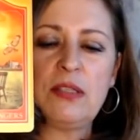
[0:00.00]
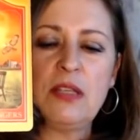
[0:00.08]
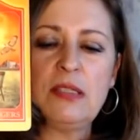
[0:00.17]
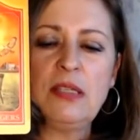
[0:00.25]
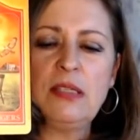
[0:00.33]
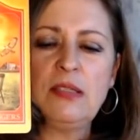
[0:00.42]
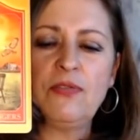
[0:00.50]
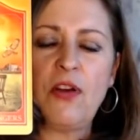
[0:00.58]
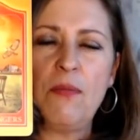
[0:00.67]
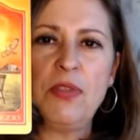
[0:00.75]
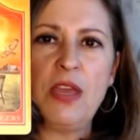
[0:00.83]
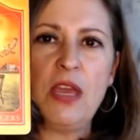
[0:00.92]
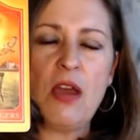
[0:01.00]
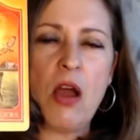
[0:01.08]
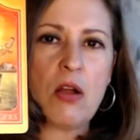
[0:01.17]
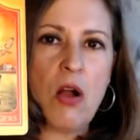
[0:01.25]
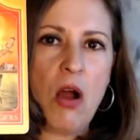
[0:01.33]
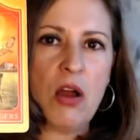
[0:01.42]
This is from the
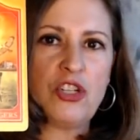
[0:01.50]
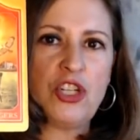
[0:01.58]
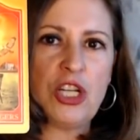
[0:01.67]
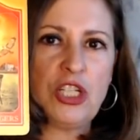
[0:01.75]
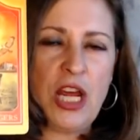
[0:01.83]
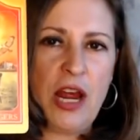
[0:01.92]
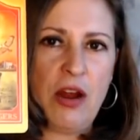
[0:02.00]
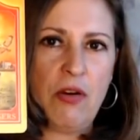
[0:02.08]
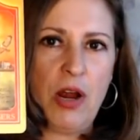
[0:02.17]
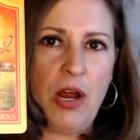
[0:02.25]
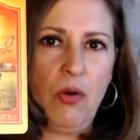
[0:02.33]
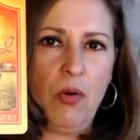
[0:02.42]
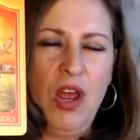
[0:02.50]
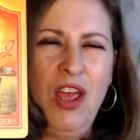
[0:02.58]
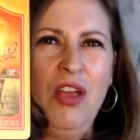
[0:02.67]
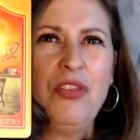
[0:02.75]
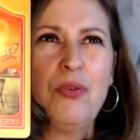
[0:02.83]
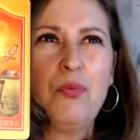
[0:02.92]
Akashic Tarot.
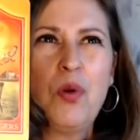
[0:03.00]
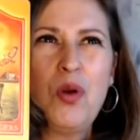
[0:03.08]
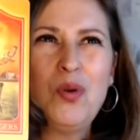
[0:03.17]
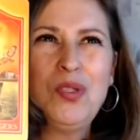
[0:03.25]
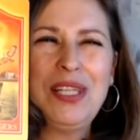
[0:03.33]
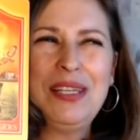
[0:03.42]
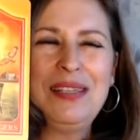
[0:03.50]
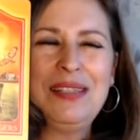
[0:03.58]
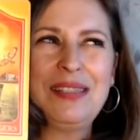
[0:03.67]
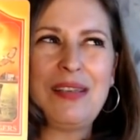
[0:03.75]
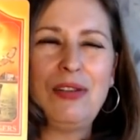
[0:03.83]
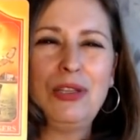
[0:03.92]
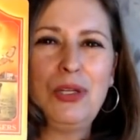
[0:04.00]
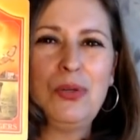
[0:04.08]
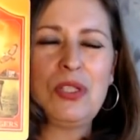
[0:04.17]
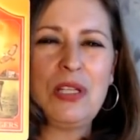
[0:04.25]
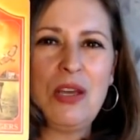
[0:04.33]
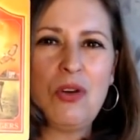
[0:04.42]
The roses
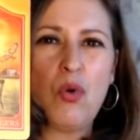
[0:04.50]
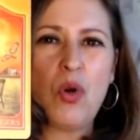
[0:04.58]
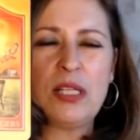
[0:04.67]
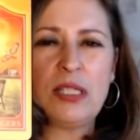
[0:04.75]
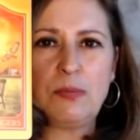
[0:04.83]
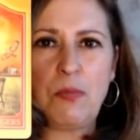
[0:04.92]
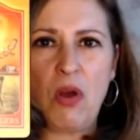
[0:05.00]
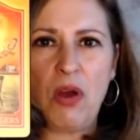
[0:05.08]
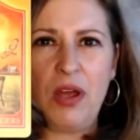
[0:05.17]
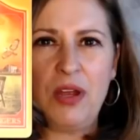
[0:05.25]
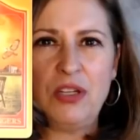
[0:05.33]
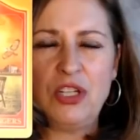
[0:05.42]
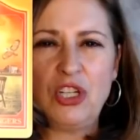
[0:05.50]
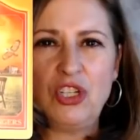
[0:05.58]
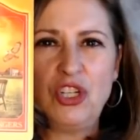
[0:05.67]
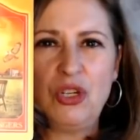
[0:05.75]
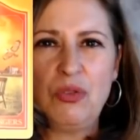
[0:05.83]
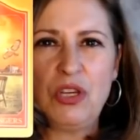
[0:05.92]
loosely correspond
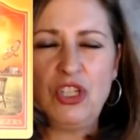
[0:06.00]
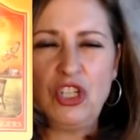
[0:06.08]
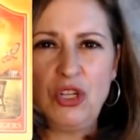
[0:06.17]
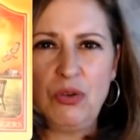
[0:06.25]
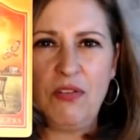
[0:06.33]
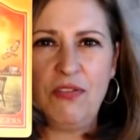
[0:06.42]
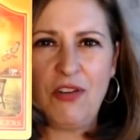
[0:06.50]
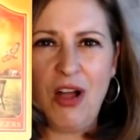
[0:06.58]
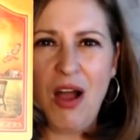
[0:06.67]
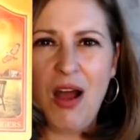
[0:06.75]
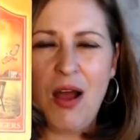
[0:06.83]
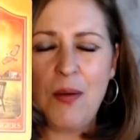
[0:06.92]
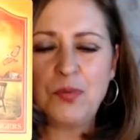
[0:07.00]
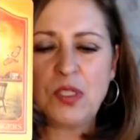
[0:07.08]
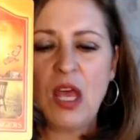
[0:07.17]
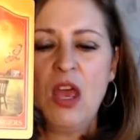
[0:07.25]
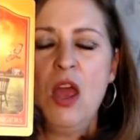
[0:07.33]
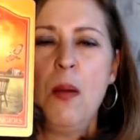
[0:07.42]
to the Two of Cups,
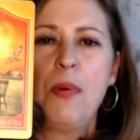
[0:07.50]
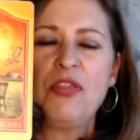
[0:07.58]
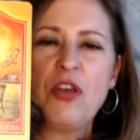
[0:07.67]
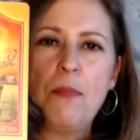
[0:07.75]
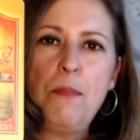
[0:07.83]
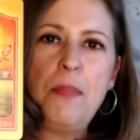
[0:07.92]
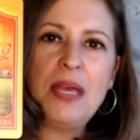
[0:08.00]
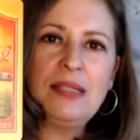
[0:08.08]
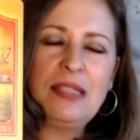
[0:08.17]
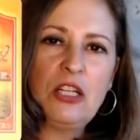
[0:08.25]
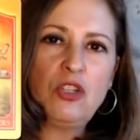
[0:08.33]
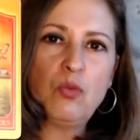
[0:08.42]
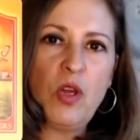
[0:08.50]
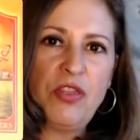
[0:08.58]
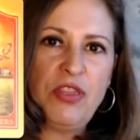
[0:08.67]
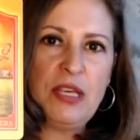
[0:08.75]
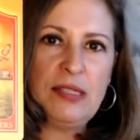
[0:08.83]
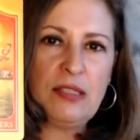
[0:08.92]
but the message with
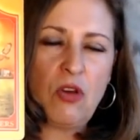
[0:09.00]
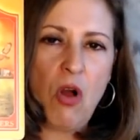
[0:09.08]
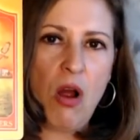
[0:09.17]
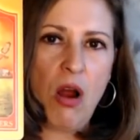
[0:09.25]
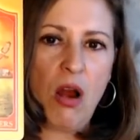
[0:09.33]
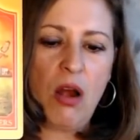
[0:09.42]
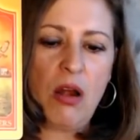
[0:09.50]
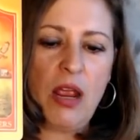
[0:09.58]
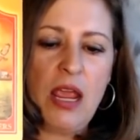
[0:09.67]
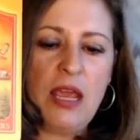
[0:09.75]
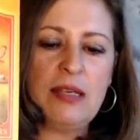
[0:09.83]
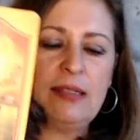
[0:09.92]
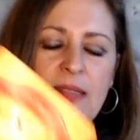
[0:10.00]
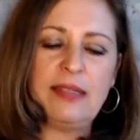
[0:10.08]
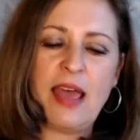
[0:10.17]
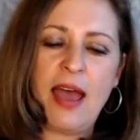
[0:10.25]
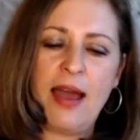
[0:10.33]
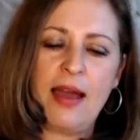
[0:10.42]
this card is
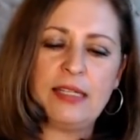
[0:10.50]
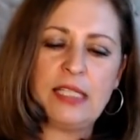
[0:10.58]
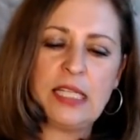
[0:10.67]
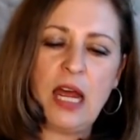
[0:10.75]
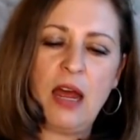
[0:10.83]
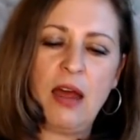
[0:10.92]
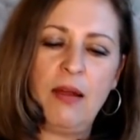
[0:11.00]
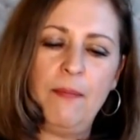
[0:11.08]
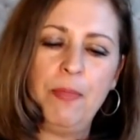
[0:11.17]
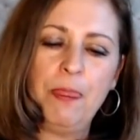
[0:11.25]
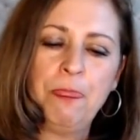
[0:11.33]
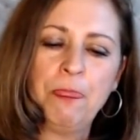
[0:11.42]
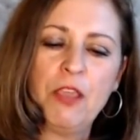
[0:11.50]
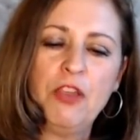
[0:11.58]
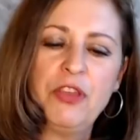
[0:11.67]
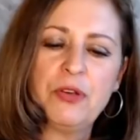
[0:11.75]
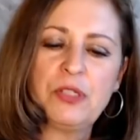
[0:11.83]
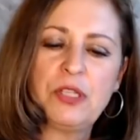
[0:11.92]
that um,
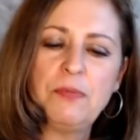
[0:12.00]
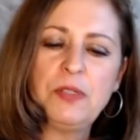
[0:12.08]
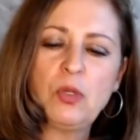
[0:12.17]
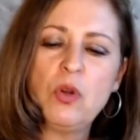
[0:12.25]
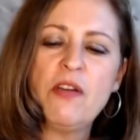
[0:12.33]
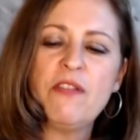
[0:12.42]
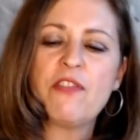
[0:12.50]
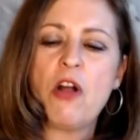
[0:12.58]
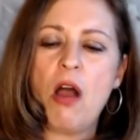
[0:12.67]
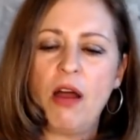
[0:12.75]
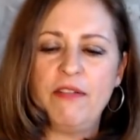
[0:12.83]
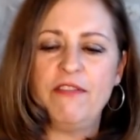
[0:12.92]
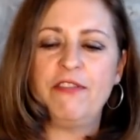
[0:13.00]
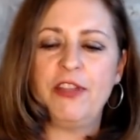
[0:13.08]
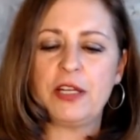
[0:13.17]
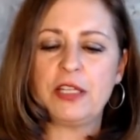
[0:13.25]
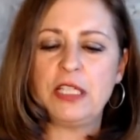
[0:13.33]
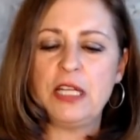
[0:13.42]
there's some sort of
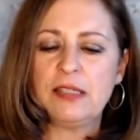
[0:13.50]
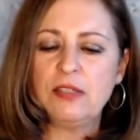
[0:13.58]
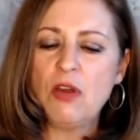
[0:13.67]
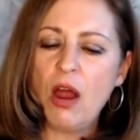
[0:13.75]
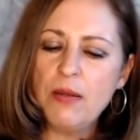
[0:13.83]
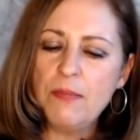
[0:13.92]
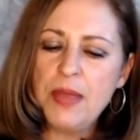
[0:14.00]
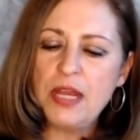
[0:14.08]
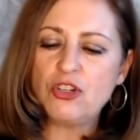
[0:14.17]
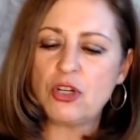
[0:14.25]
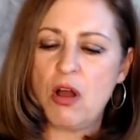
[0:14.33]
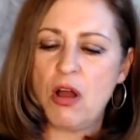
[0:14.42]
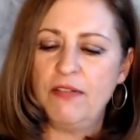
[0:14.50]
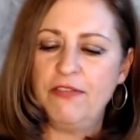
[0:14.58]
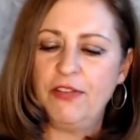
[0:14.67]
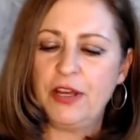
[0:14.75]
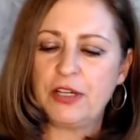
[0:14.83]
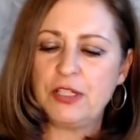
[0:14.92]
conflict. It's not a major
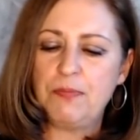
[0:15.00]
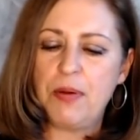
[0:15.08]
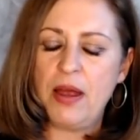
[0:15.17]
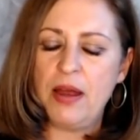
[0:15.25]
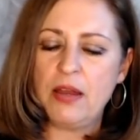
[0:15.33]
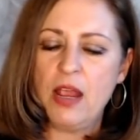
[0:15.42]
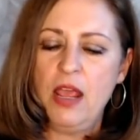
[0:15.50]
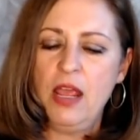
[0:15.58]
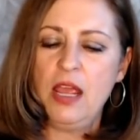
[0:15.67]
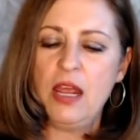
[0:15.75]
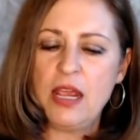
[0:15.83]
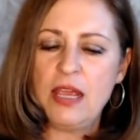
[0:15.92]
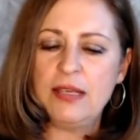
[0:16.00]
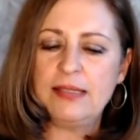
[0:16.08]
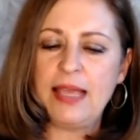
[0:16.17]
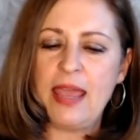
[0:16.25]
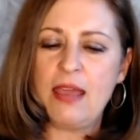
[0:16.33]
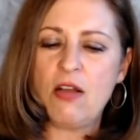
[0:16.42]
conflict, but it is
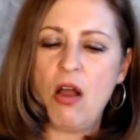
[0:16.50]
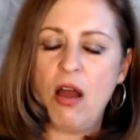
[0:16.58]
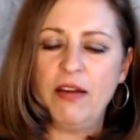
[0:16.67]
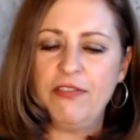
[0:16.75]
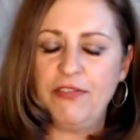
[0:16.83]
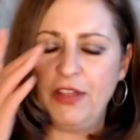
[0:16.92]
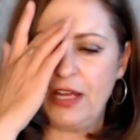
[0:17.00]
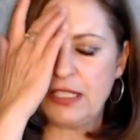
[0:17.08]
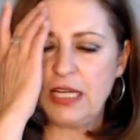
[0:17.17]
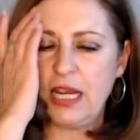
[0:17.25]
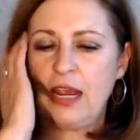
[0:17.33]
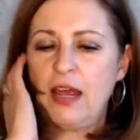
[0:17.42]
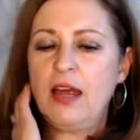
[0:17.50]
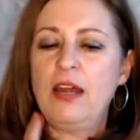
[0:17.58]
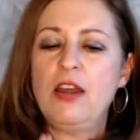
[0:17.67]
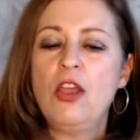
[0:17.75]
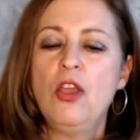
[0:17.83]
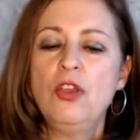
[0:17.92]
a conflict. And
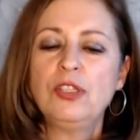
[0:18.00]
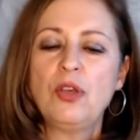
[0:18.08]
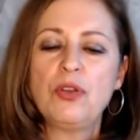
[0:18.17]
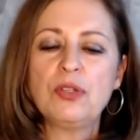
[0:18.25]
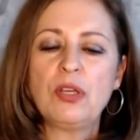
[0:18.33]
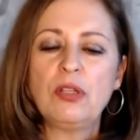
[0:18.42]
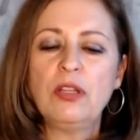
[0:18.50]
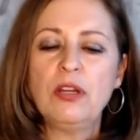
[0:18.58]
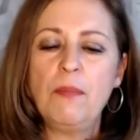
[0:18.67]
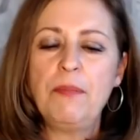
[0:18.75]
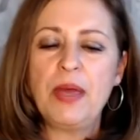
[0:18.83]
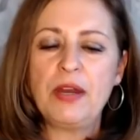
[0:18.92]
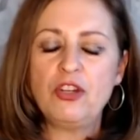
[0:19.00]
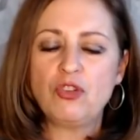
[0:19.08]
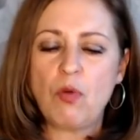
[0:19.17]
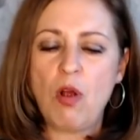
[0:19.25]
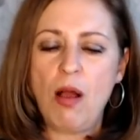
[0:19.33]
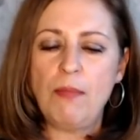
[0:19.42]
so there's a little bit of
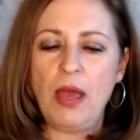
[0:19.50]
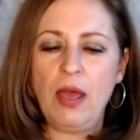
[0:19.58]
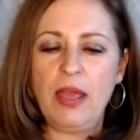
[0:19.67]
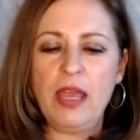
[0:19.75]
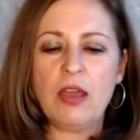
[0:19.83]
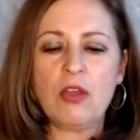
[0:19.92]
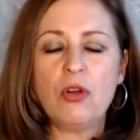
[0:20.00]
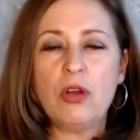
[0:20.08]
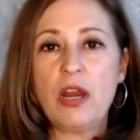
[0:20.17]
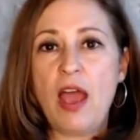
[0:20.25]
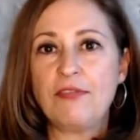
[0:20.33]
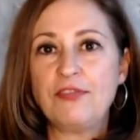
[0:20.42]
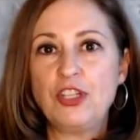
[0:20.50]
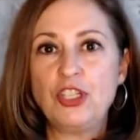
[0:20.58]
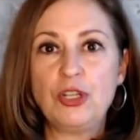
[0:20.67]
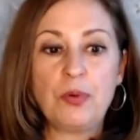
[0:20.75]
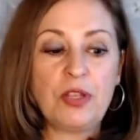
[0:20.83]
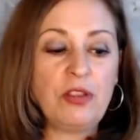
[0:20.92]
drama. It could have to
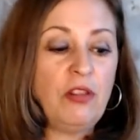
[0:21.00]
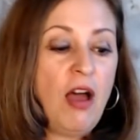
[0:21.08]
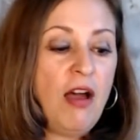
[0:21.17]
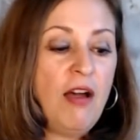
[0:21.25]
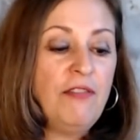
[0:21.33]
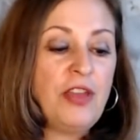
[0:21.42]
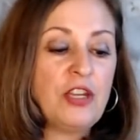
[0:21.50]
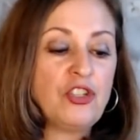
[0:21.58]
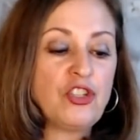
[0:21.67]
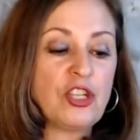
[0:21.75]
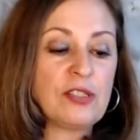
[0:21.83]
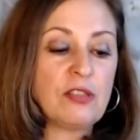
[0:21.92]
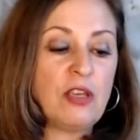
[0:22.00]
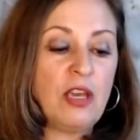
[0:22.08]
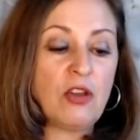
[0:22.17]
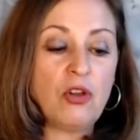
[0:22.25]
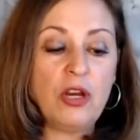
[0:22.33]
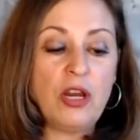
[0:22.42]
do with love. It just, it
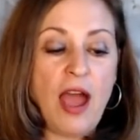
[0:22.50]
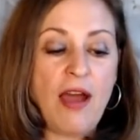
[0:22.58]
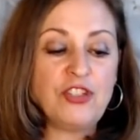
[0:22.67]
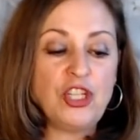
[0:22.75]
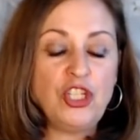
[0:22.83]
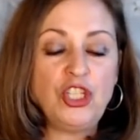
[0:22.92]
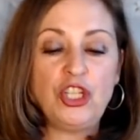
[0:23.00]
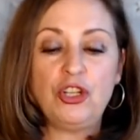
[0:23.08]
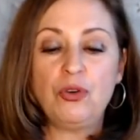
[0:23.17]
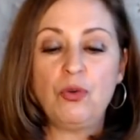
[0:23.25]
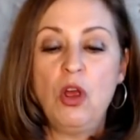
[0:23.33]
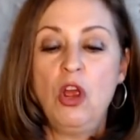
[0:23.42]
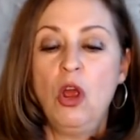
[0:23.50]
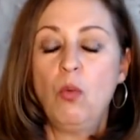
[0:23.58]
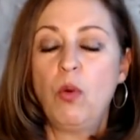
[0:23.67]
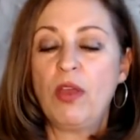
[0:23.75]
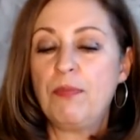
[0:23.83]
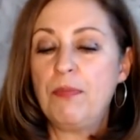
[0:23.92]
could have to do
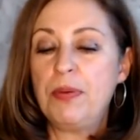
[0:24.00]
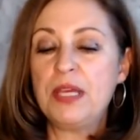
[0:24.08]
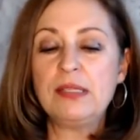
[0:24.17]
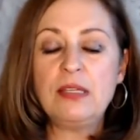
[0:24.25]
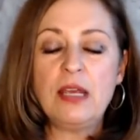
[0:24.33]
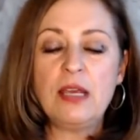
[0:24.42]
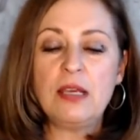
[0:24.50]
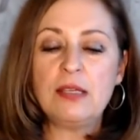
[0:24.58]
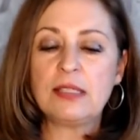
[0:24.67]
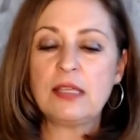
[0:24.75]
with business.